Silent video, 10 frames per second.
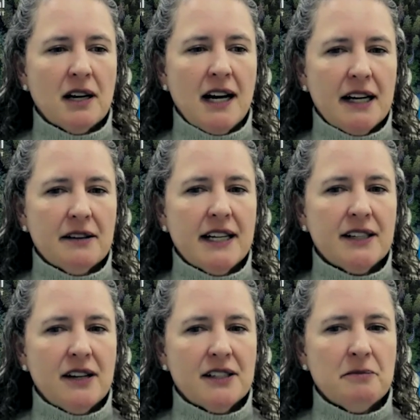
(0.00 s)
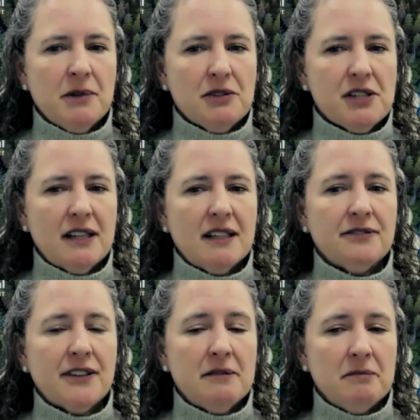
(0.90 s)
IRA contribution
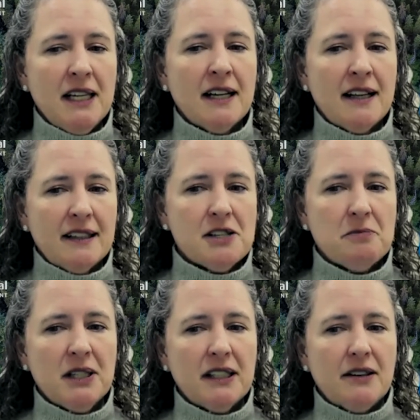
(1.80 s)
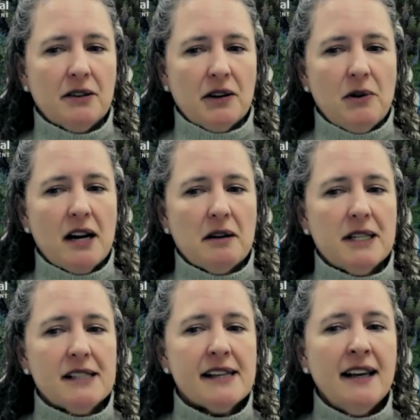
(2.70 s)
if I meet eligibility
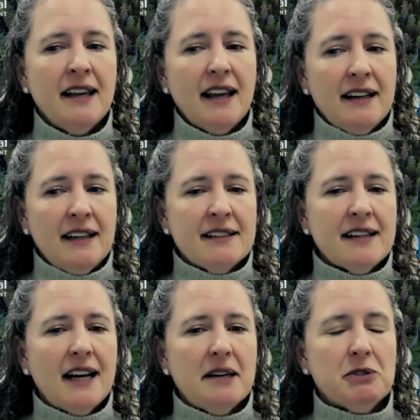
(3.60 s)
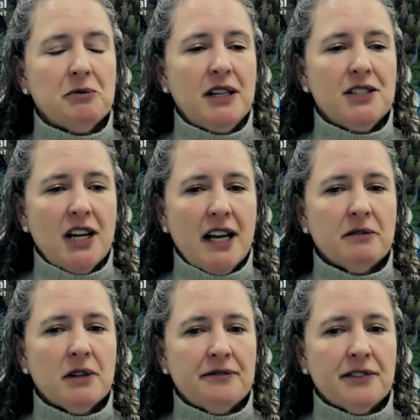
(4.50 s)
requirements anytime between
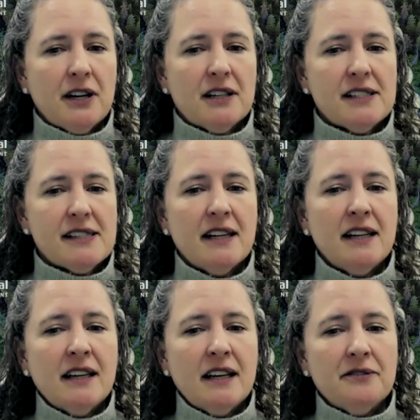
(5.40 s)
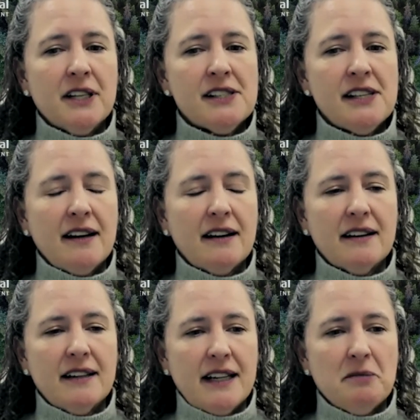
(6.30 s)
January 1st of this year
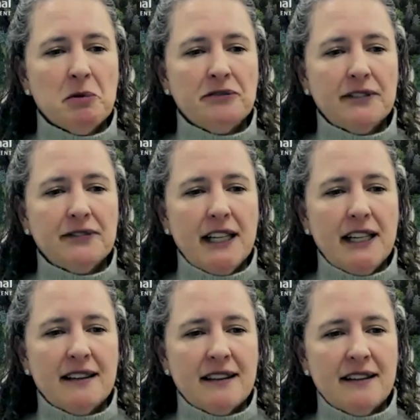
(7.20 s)
and April 15th.